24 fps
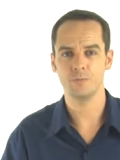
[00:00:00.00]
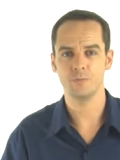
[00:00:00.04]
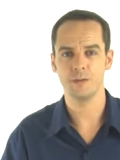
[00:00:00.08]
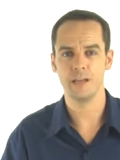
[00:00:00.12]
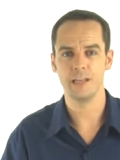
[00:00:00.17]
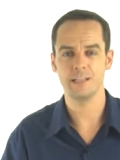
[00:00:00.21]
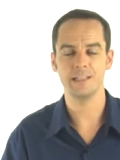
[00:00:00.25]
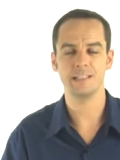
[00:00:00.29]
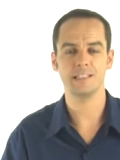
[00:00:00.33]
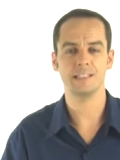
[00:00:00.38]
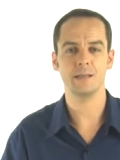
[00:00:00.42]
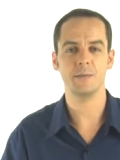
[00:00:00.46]

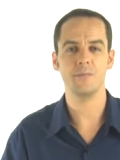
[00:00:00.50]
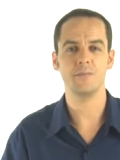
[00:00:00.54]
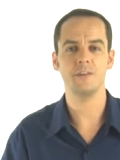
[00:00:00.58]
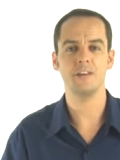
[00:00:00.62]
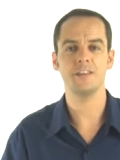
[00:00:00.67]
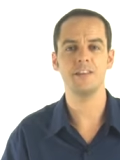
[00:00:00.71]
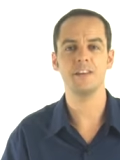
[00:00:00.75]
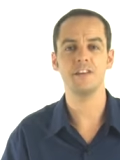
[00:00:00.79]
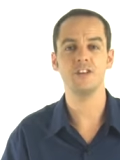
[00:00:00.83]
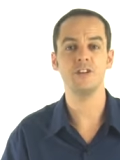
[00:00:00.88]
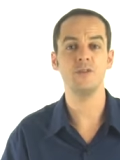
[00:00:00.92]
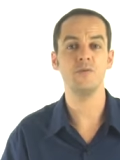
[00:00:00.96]
Is it
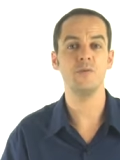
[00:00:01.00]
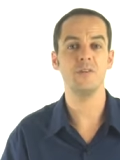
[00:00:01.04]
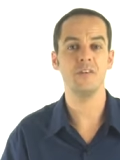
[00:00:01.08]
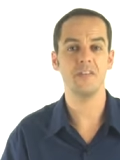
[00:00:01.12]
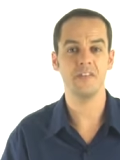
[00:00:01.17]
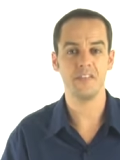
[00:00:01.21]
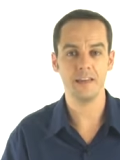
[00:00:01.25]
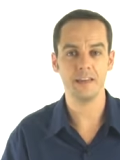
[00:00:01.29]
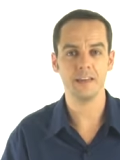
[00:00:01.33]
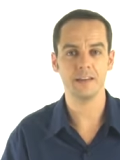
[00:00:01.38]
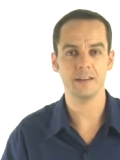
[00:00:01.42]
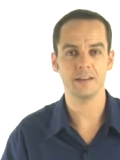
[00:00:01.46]
something that you
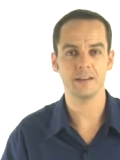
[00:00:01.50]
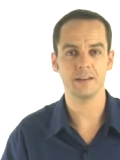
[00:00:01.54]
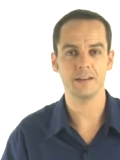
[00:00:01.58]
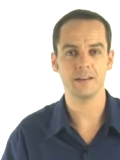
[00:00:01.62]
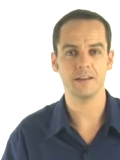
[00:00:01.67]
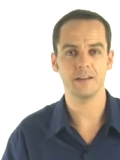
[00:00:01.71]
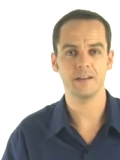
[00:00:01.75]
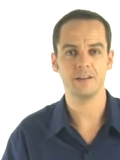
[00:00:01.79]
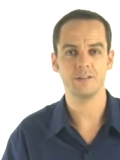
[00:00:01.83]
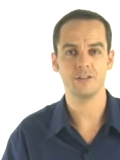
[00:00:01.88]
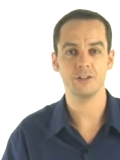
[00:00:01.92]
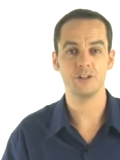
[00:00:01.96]
think
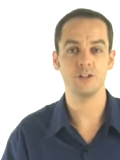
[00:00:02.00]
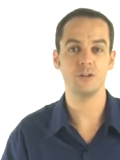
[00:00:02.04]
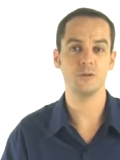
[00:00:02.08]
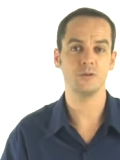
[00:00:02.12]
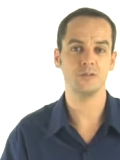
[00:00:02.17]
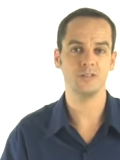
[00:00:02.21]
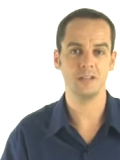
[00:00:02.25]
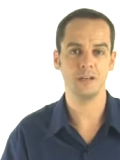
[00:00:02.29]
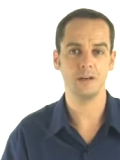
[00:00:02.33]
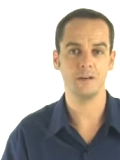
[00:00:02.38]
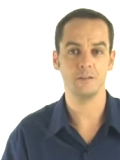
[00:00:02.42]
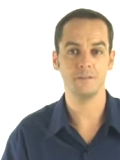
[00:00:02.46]
to
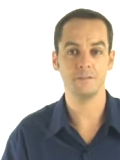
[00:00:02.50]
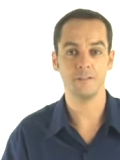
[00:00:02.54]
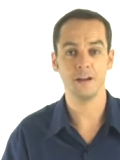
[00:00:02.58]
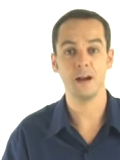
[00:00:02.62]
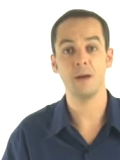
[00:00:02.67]
yourself